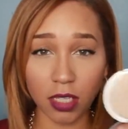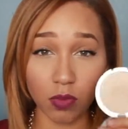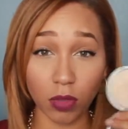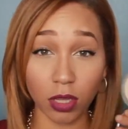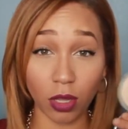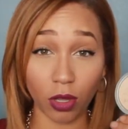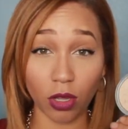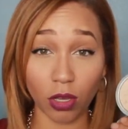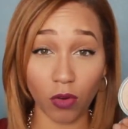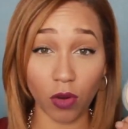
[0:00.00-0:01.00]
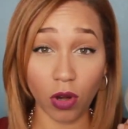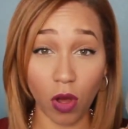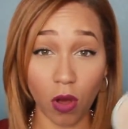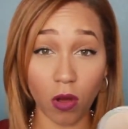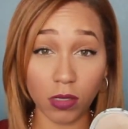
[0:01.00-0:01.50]
this will look good on
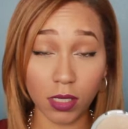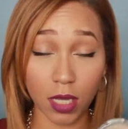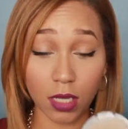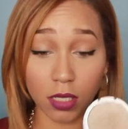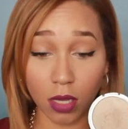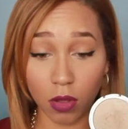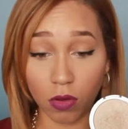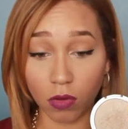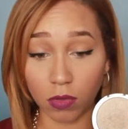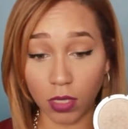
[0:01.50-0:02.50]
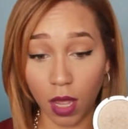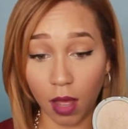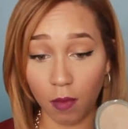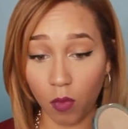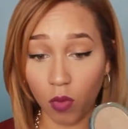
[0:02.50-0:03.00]
all skin tones,
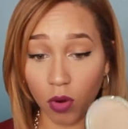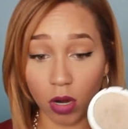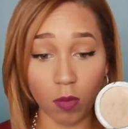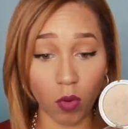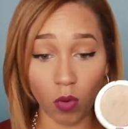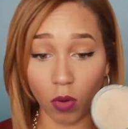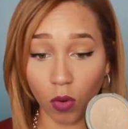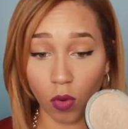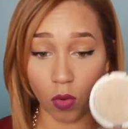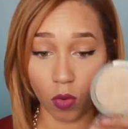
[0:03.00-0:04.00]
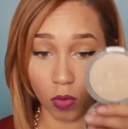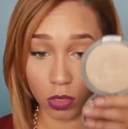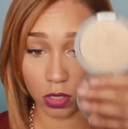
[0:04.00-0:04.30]
warm or cool.